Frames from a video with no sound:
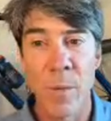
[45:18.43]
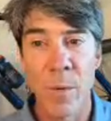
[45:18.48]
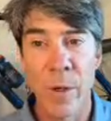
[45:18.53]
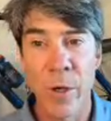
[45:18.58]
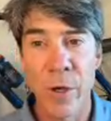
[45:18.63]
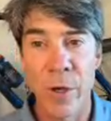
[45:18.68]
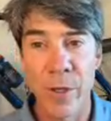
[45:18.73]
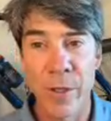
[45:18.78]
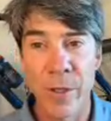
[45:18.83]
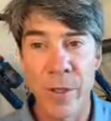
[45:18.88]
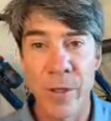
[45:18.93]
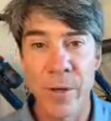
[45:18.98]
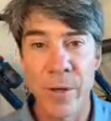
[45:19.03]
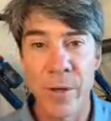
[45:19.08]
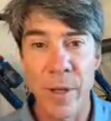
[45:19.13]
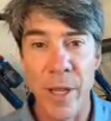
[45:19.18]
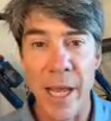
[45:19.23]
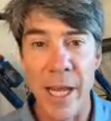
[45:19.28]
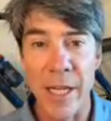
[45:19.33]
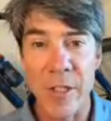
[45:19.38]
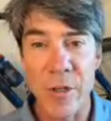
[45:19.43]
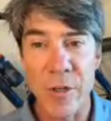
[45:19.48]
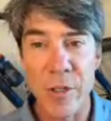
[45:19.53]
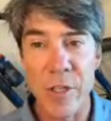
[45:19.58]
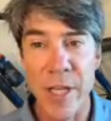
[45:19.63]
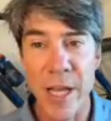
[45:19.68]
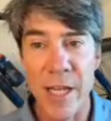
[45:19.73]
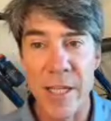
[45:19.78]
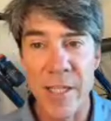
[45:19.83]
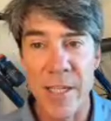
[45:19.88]
couldn't
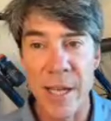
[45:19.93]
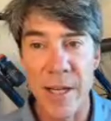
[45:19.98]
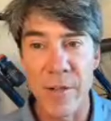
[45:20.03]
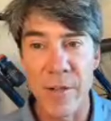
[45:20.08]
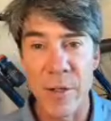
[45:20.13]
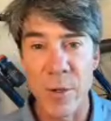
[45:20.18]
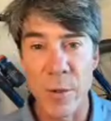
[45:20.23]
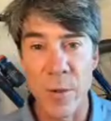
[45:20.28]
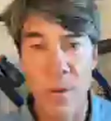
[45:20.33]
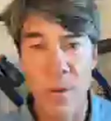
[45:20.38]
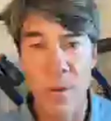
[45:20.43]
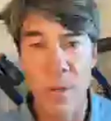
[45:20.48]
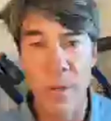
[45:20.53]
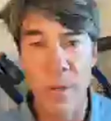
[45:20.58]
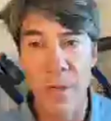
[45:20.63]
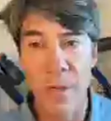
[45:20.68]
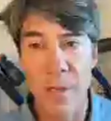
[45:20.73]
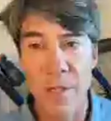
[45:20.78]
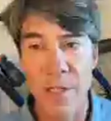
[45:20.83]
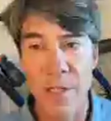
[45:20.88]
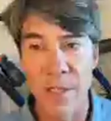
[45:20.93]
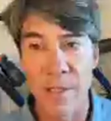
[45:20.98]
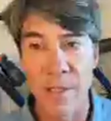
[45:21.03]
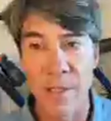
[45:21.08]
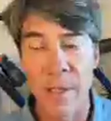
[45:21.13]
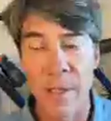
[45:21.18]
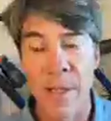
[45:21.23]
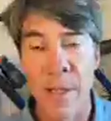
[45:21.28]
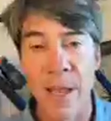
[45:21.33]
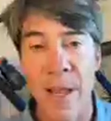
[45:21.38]
exercise outdoors and
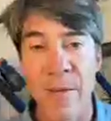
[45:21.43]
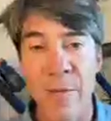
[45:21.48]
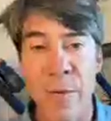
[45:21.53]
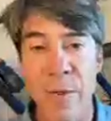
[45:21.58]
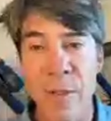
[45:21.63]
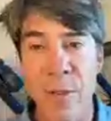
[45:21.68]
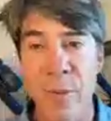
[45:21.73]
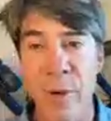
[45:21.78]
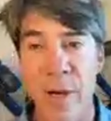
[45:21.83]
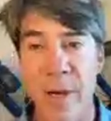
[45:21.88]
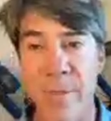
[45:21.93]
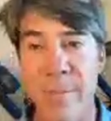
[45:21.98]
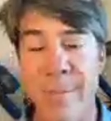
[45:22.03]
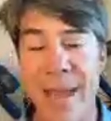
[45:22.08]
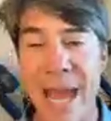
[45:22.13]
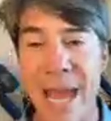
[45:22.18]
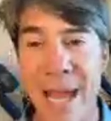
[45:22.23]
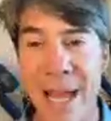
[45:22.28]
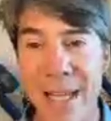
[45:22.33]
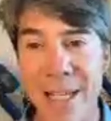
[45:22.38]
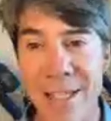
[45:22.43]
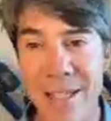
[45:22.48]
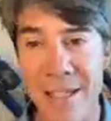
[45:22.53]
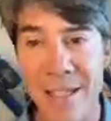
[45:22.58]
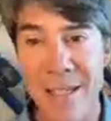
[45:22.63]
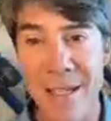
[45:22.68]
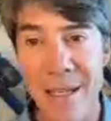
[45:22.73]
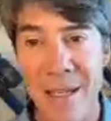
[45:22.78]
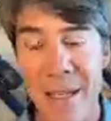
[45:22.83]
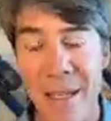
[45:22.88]
everyone's wearing
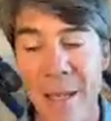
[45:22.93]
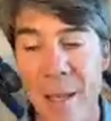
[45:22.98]
masks.